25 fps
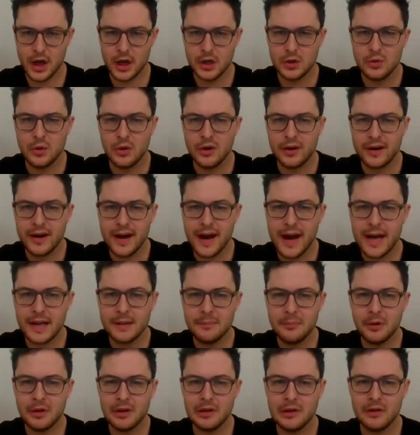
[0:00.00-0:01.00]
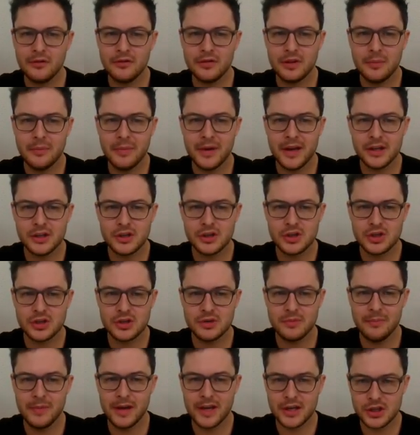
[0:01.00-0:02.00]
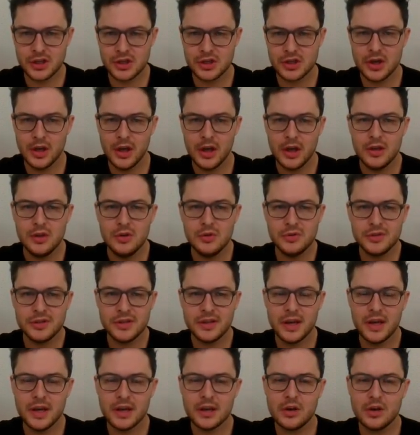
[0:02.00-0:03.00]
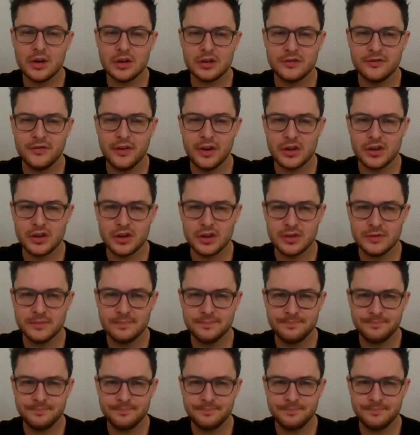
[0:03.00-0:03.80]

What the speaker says: to our CAD model of the mesh using a cost function.